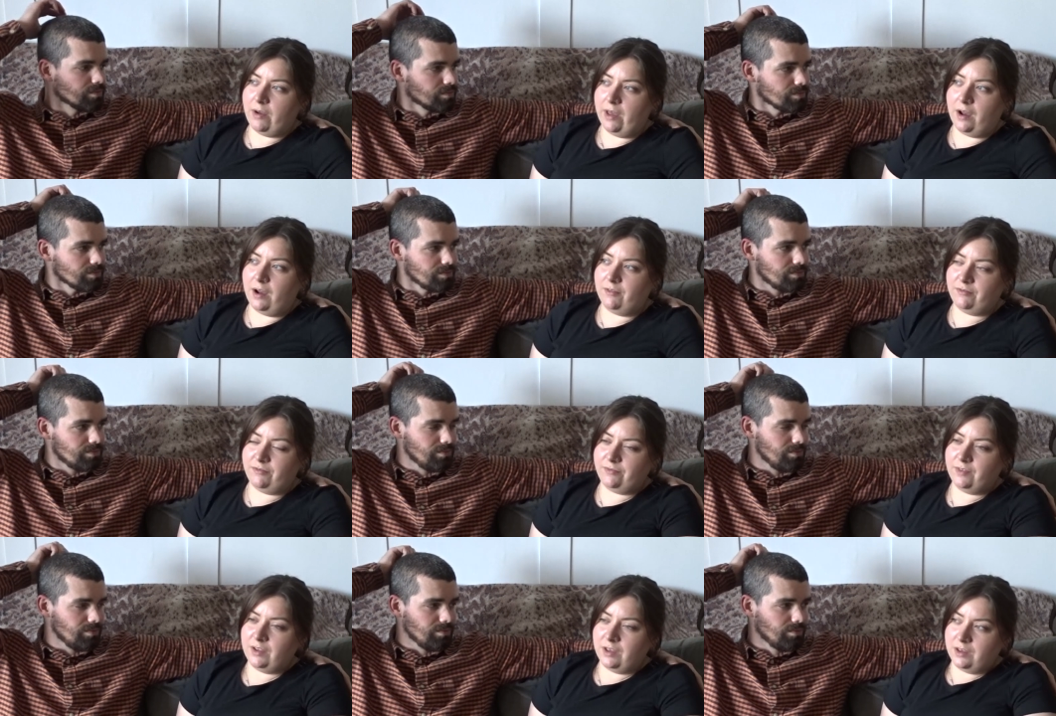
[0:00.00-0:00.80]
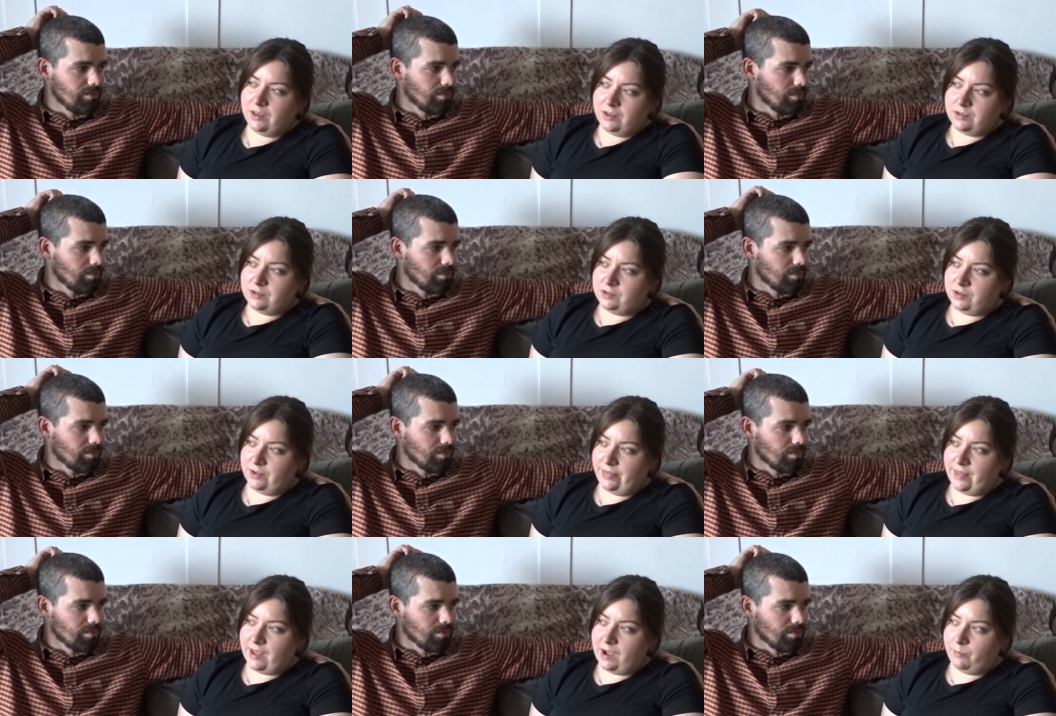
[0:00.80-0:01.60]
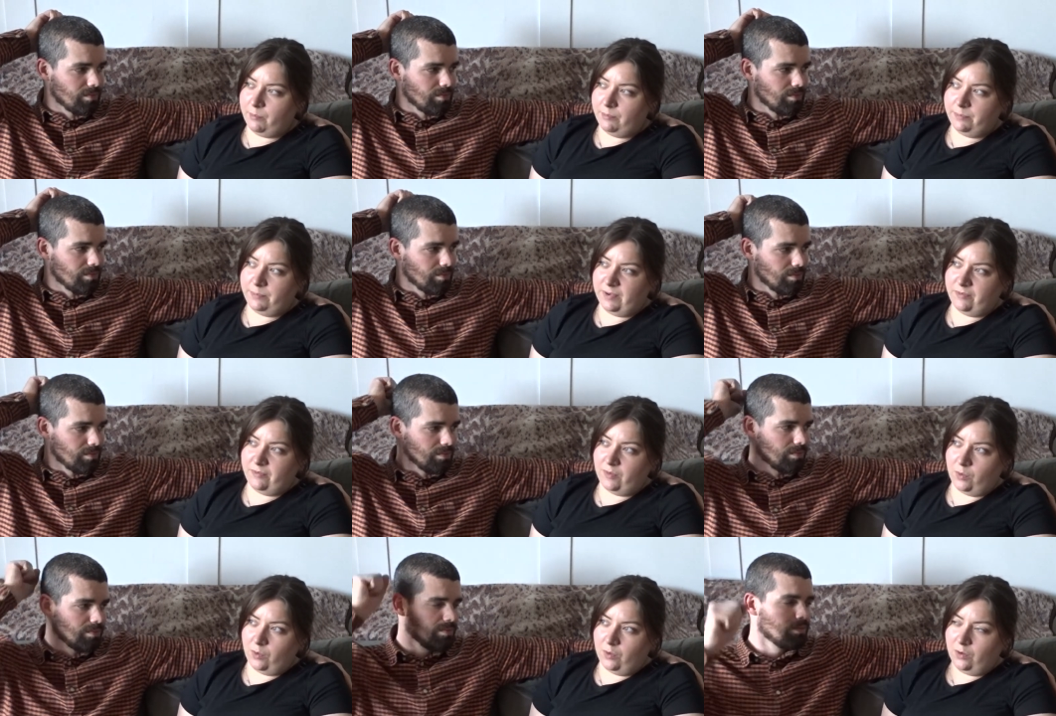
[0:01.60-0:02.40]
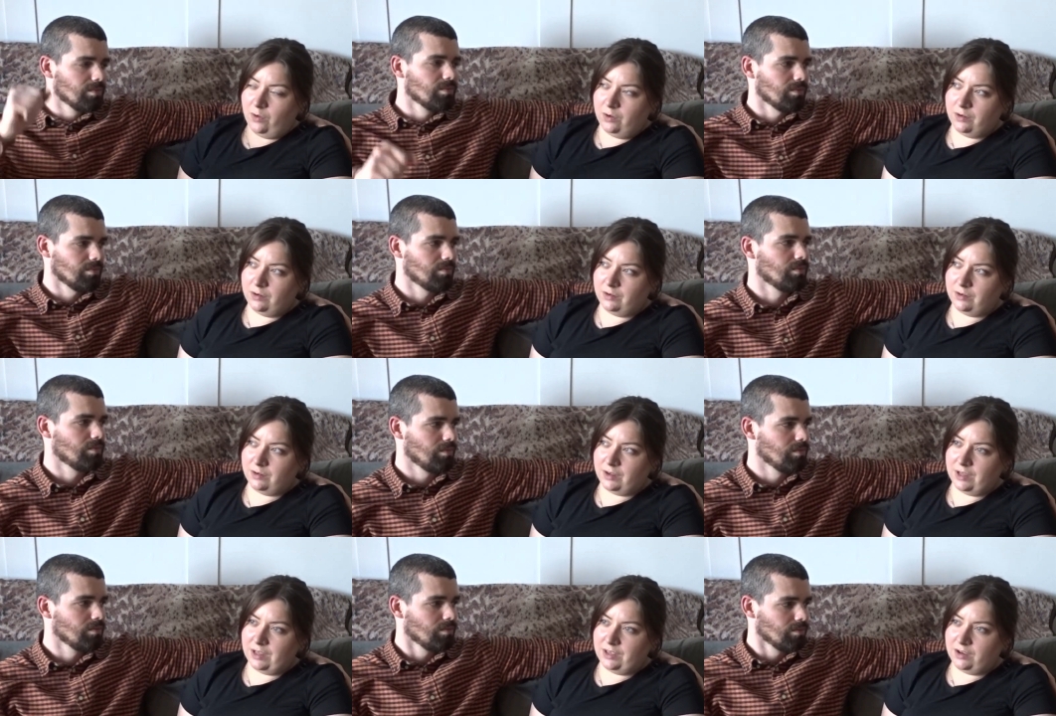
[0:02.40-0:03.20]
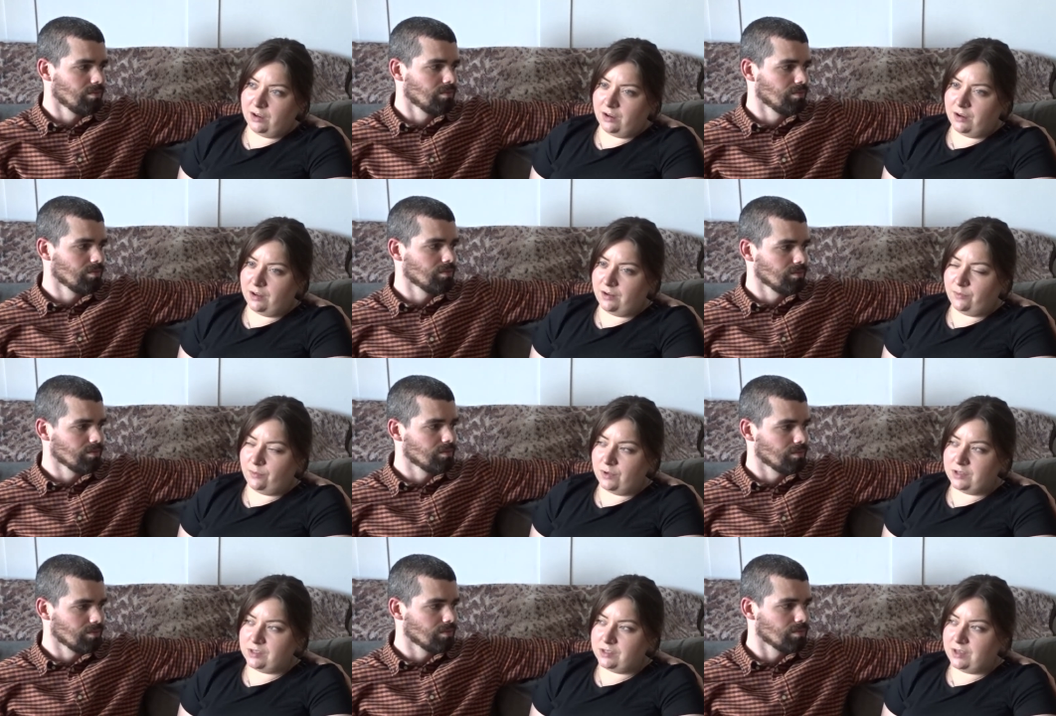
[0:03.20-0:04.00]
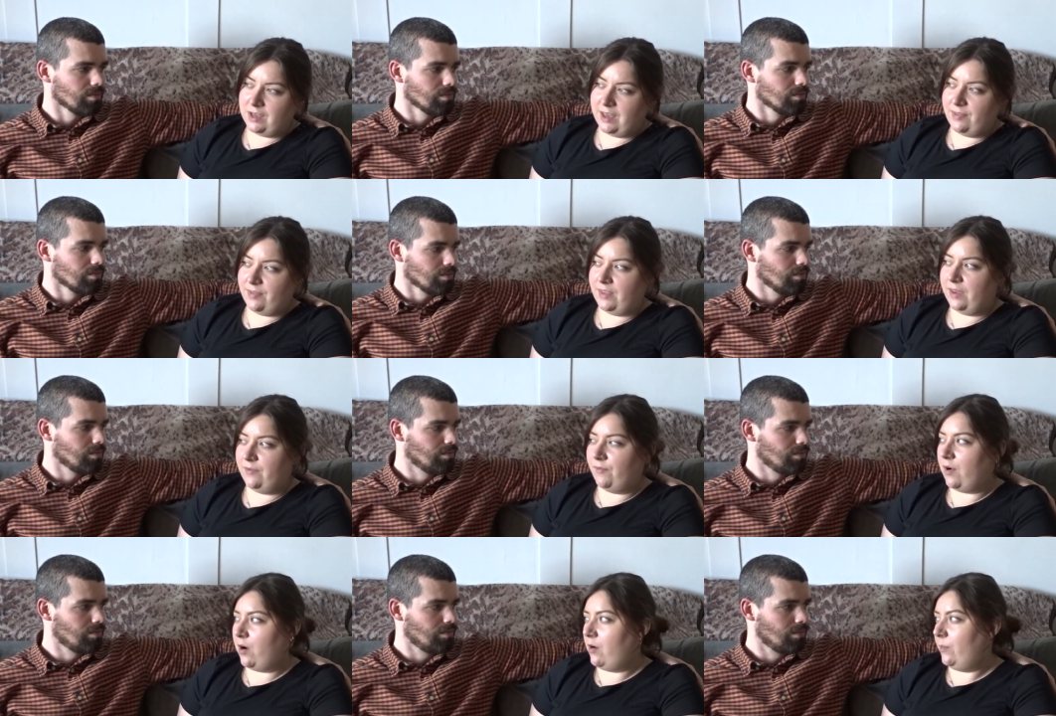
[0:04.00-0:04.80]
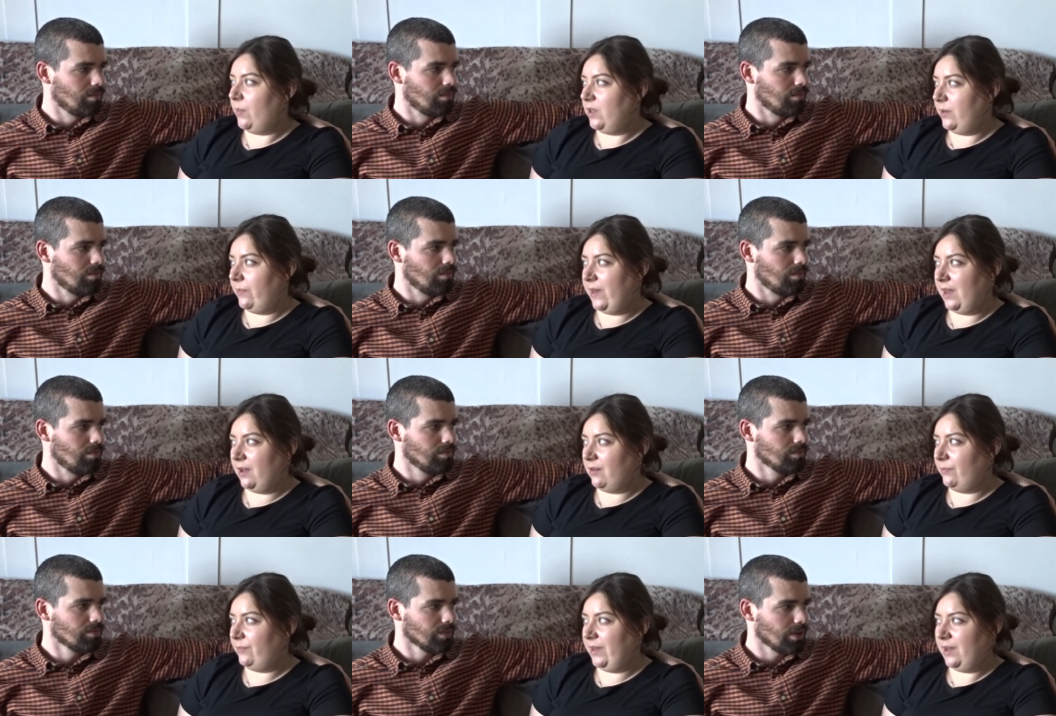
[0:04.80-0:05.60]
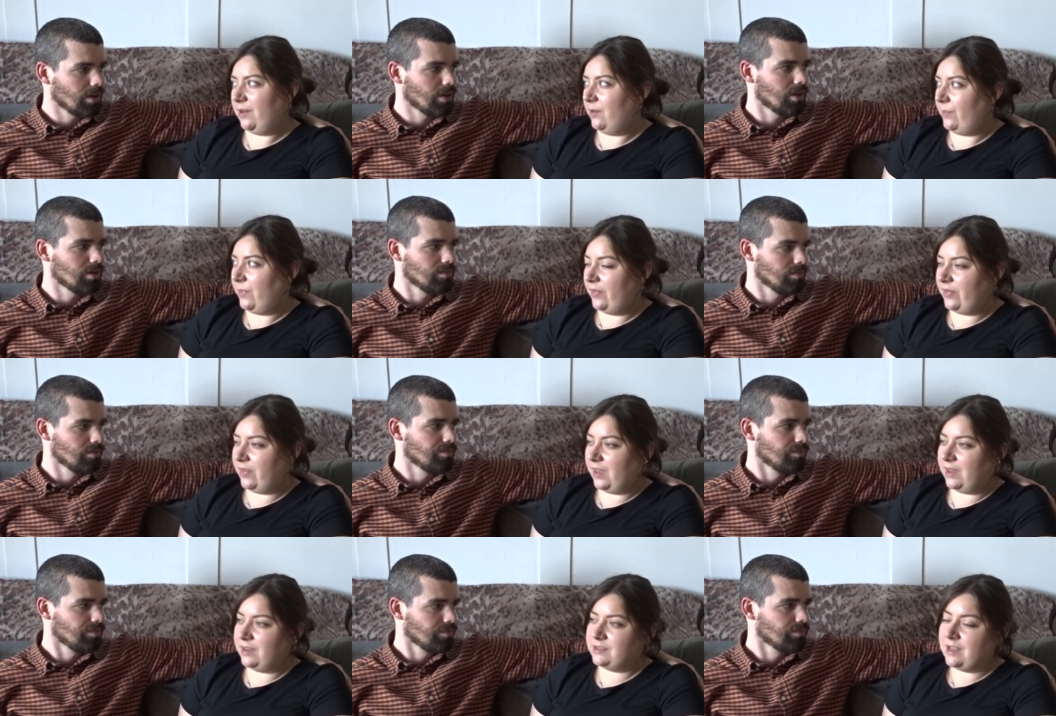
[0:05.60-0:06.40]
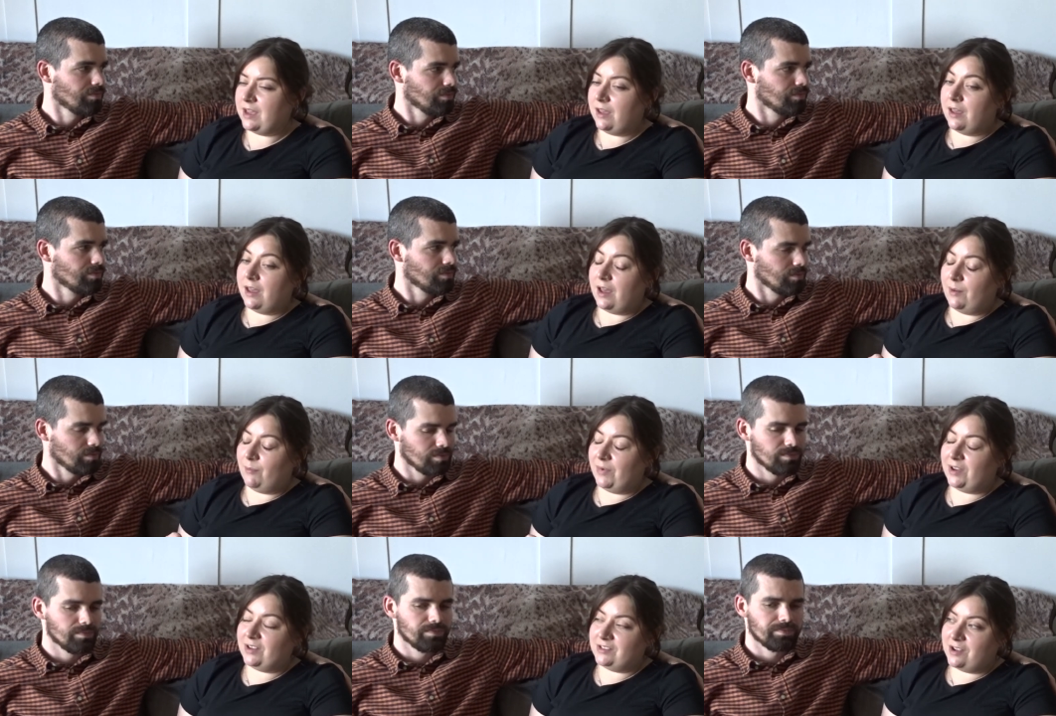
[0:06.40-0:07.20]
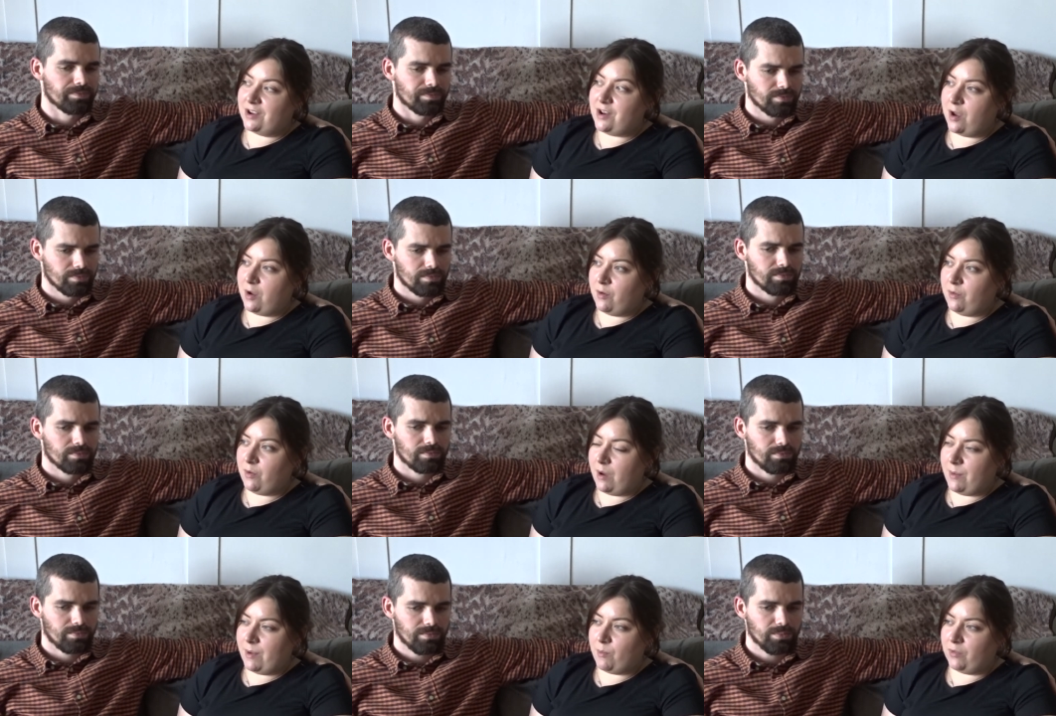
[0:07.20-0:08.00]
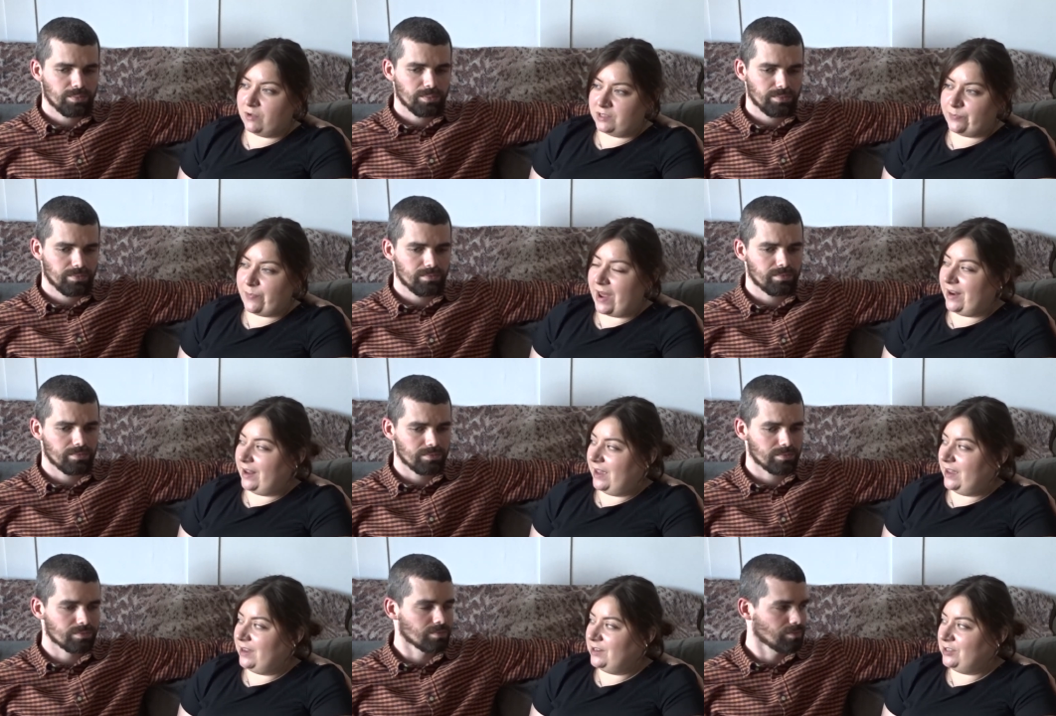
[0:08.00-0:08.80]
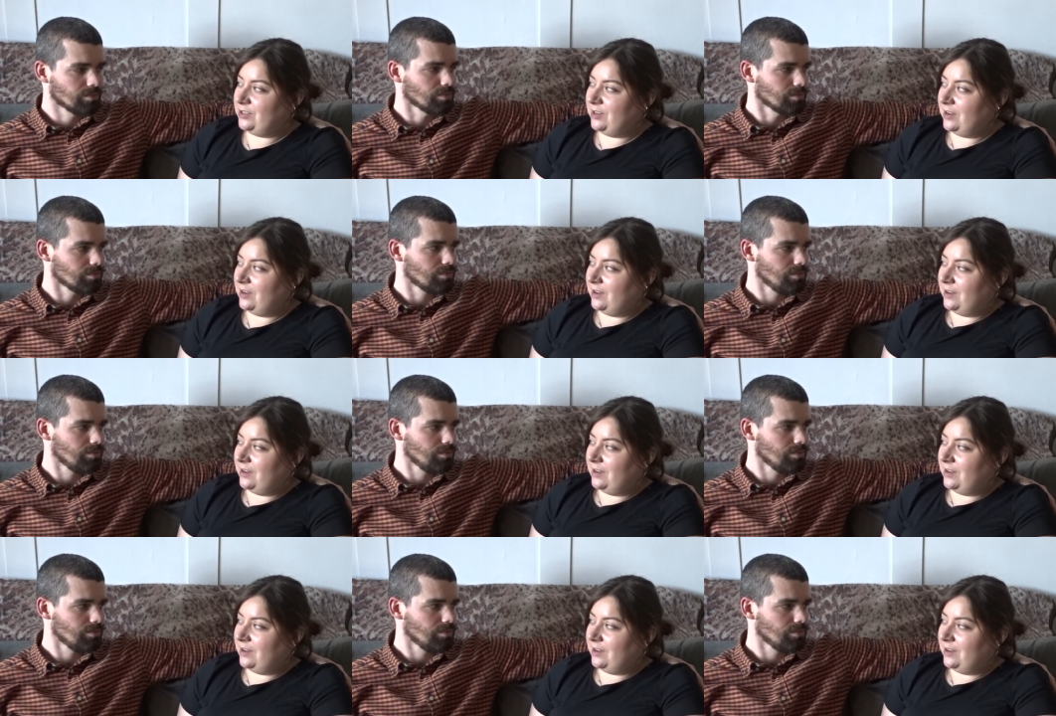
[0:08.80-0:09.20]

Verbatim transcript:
Speaker 1: it. I've done that before, and you kind of, once you're in the environment, you pick up, pick Yeah. up on things. And because I know a bit more Spanish,